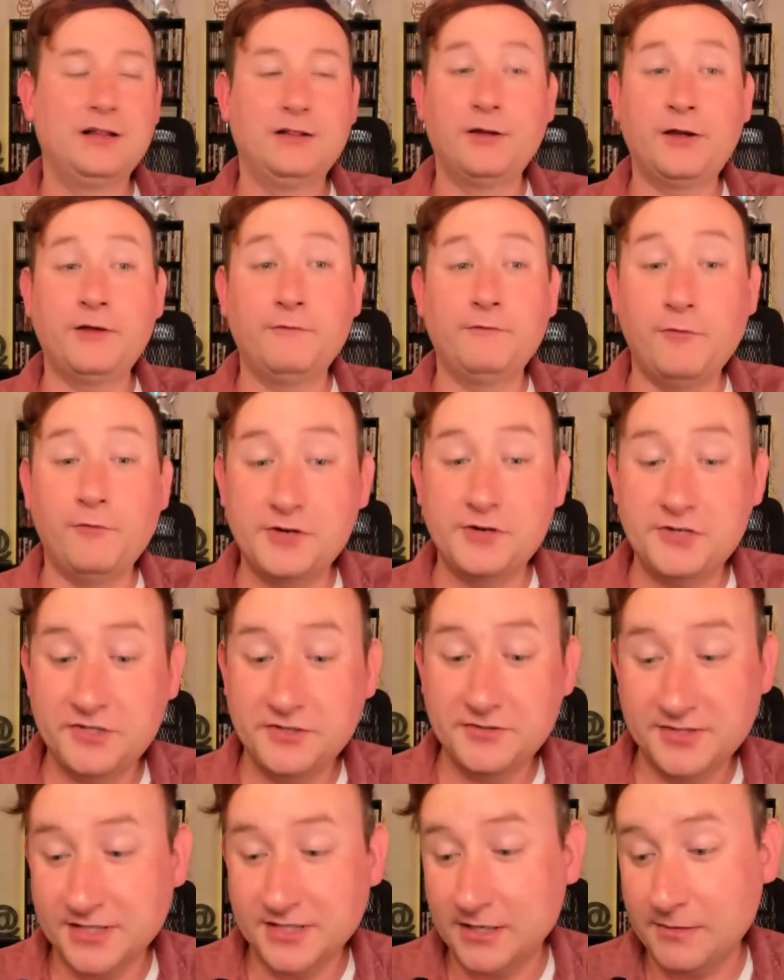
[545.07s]
looking forward
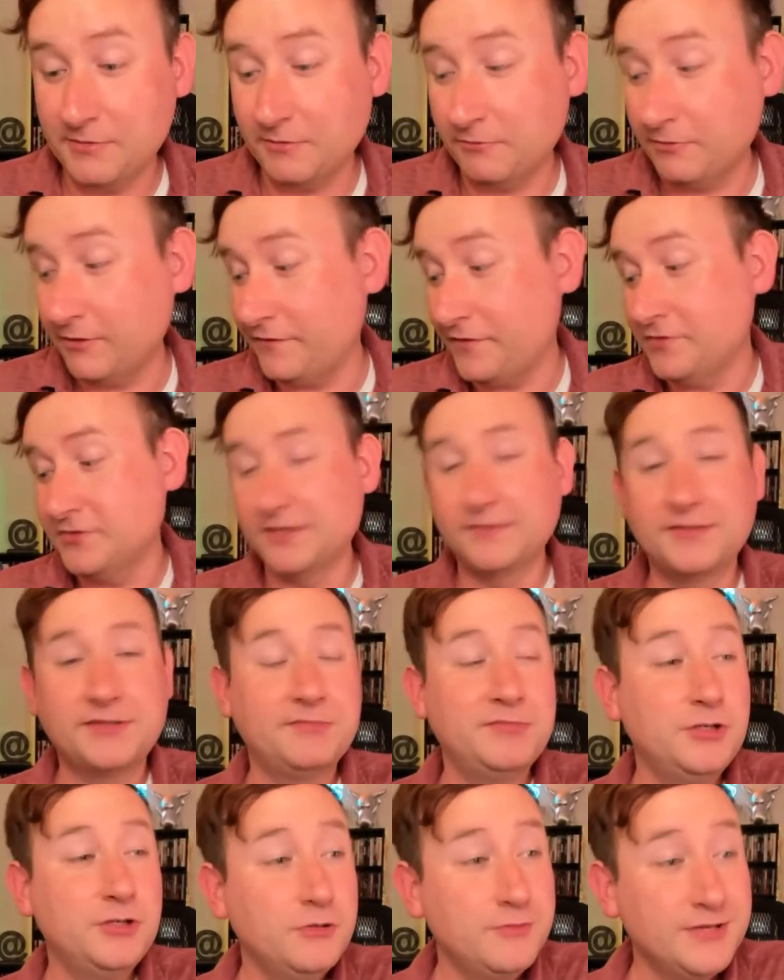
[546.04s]
to some reviews of
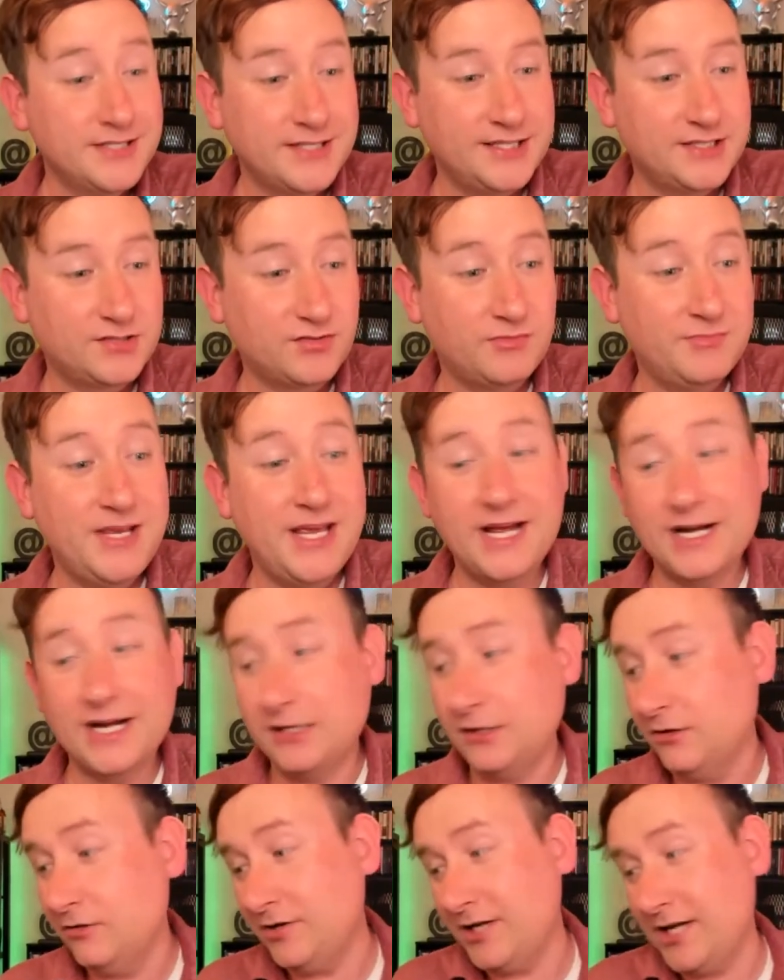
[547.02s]
some new whiskeys from me,
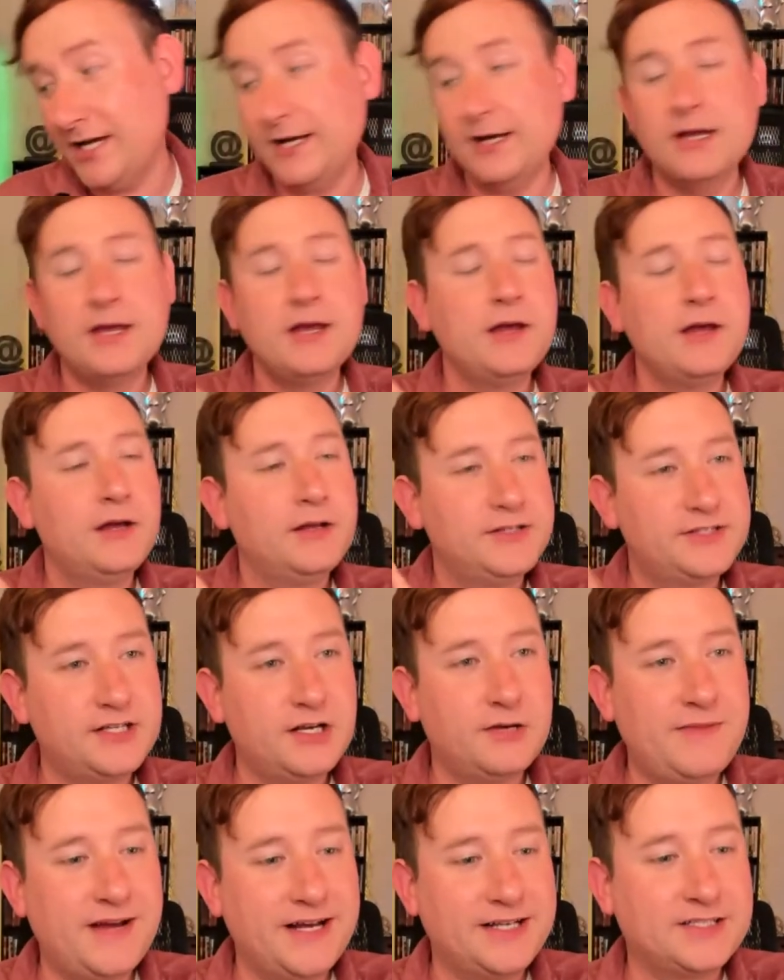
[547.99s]
including
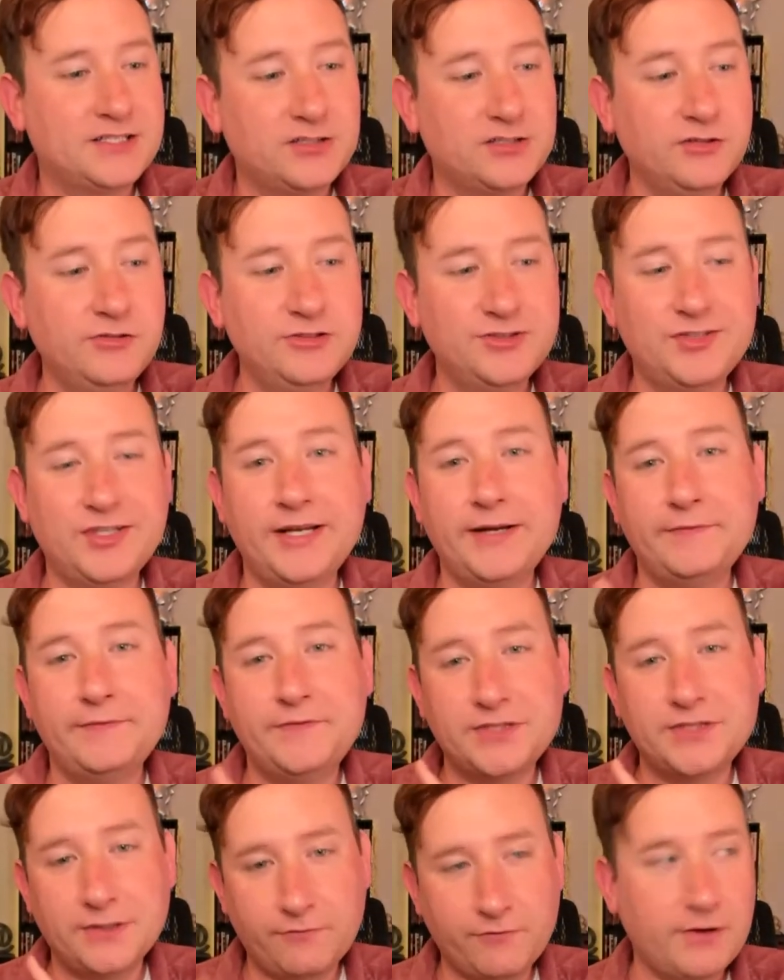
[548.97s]
some
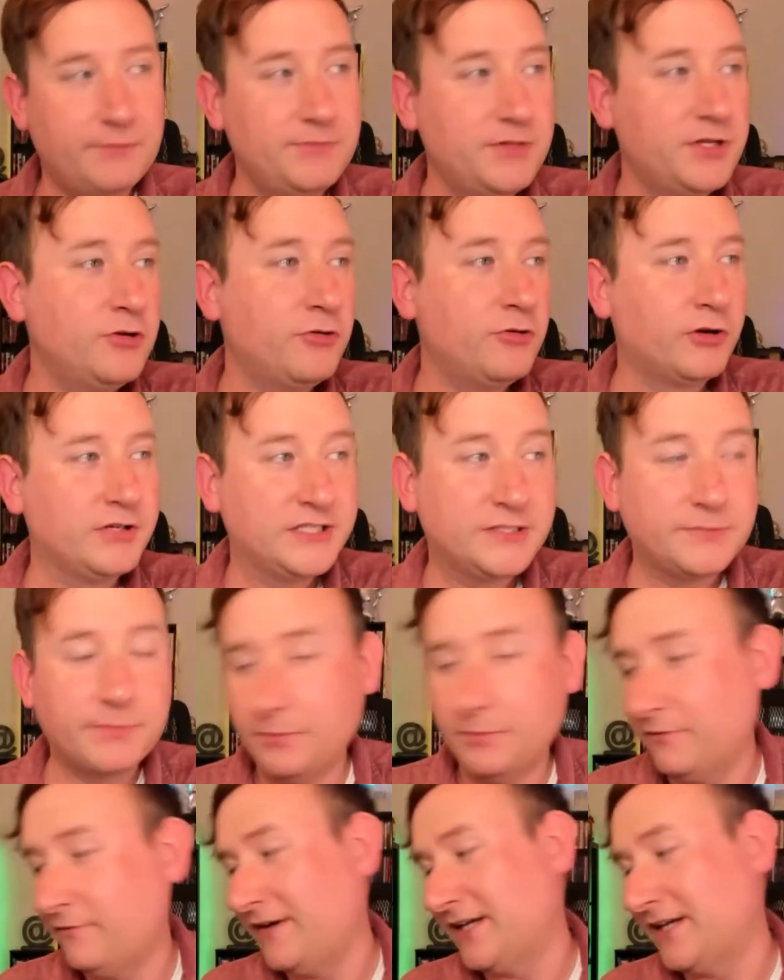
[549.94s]
exclusives from the New Orleans
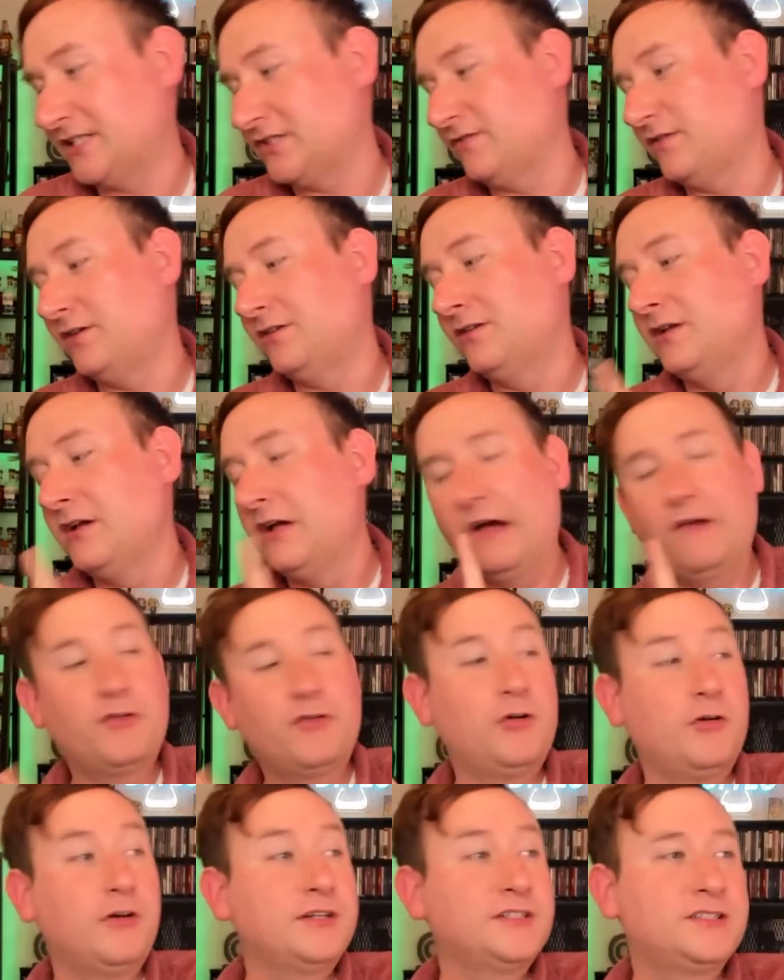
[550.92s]
Bourbon Festival. Of
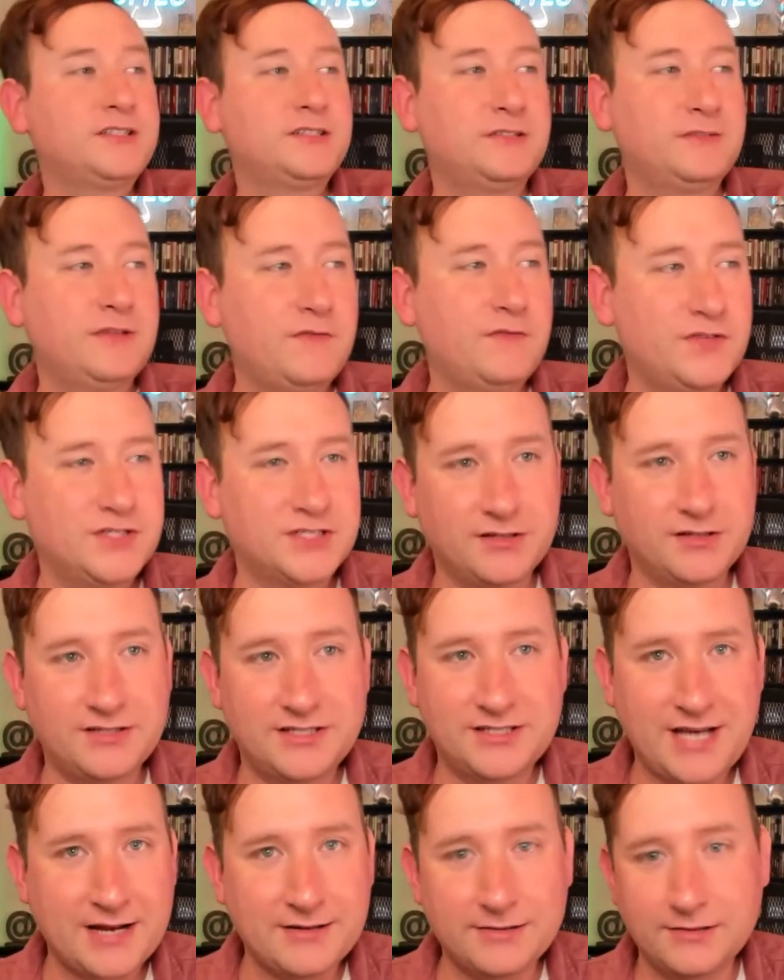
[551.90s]
course, if you saw the
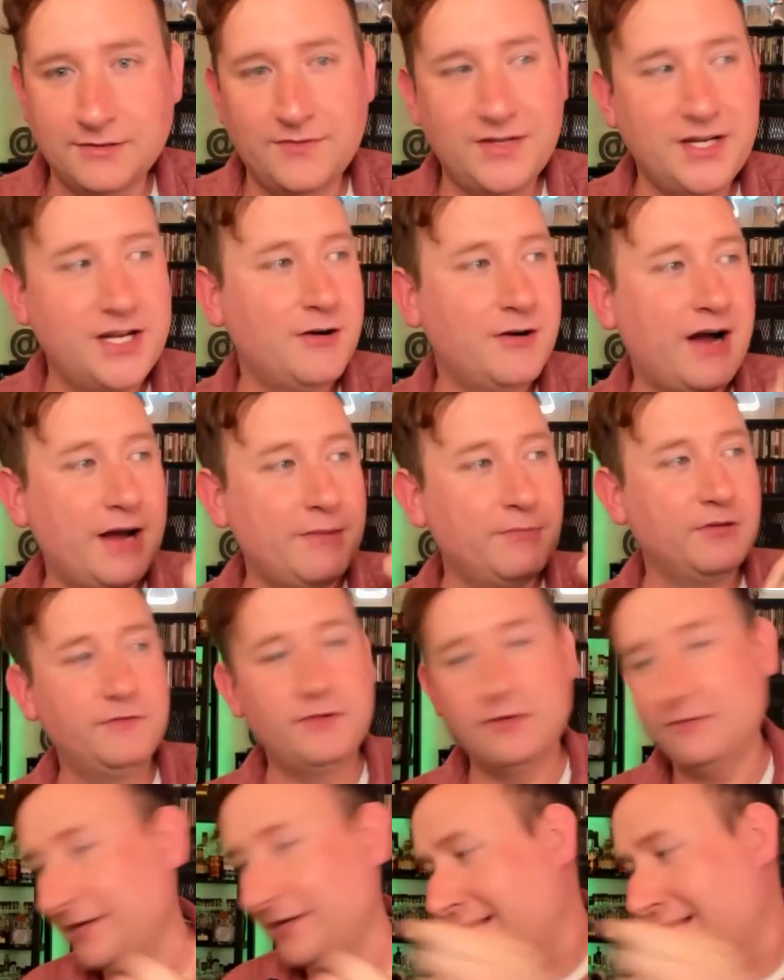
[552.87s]
title of the video, I'm
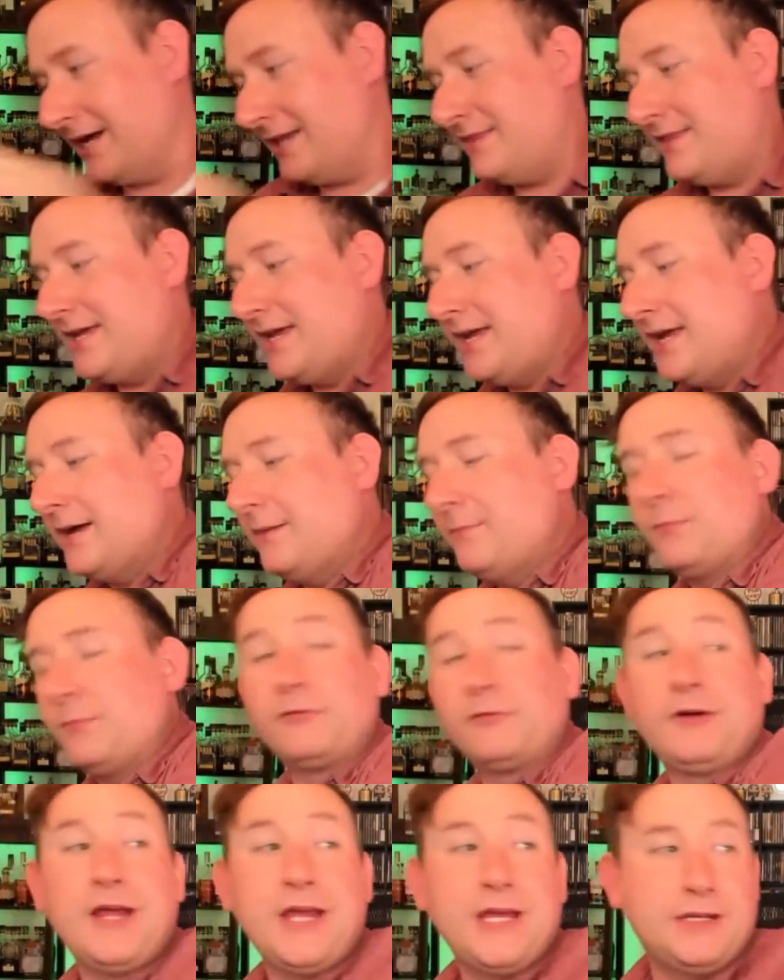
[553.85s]
reviewing the
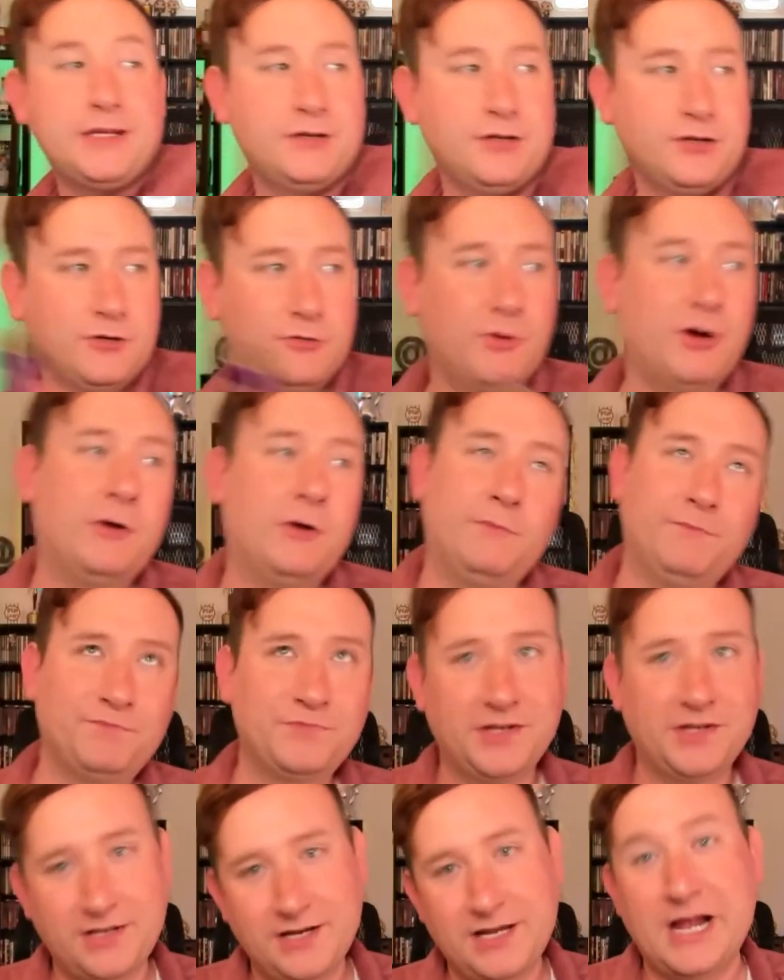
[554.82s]
brand new. Well,
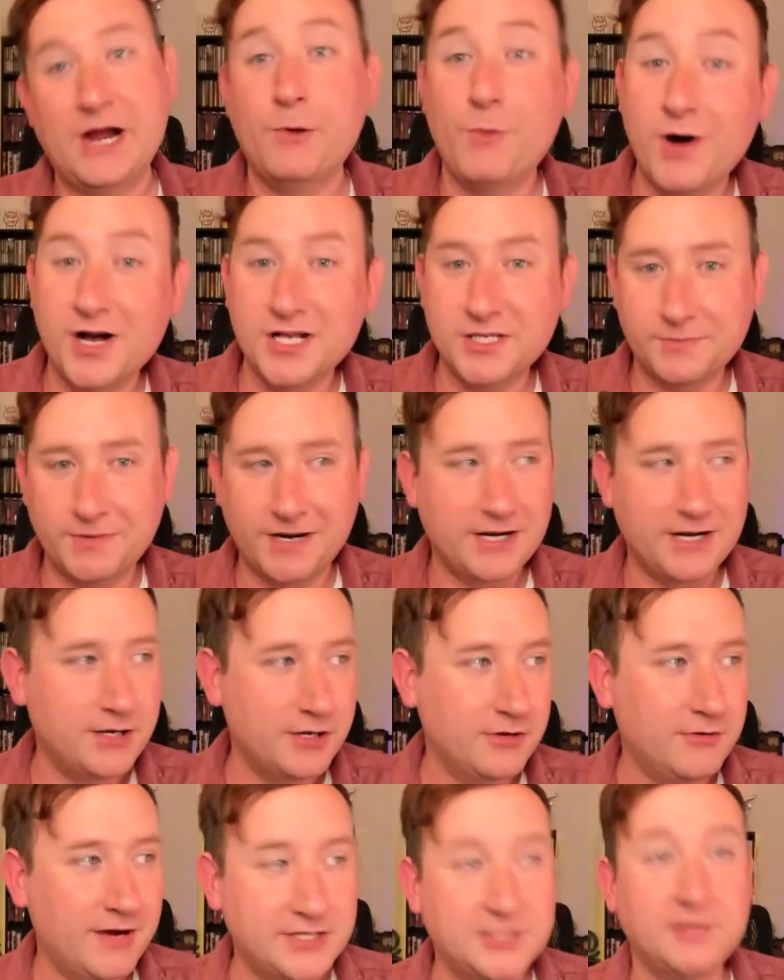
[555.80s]
it was brand
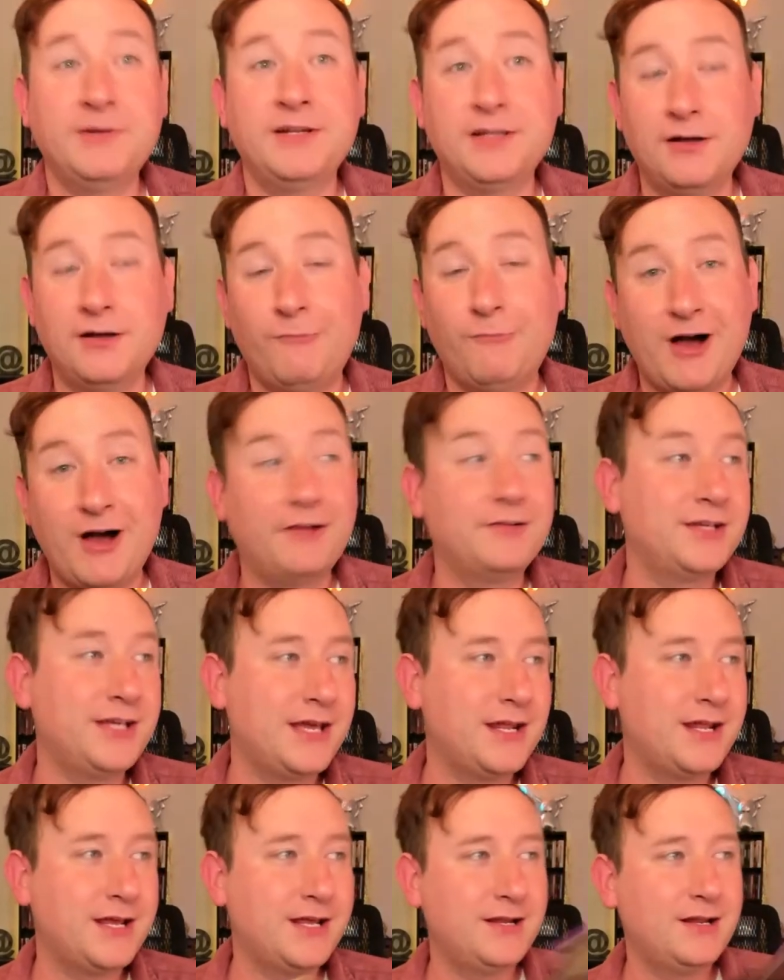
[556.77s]
new. It took me a long while to
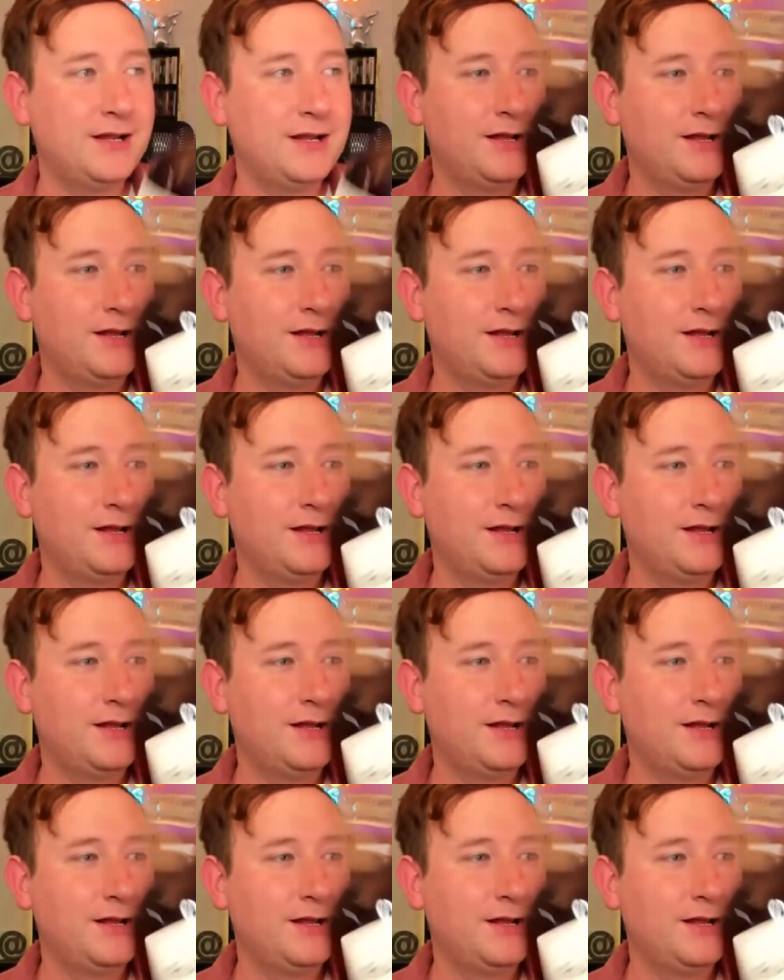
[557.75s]
get it.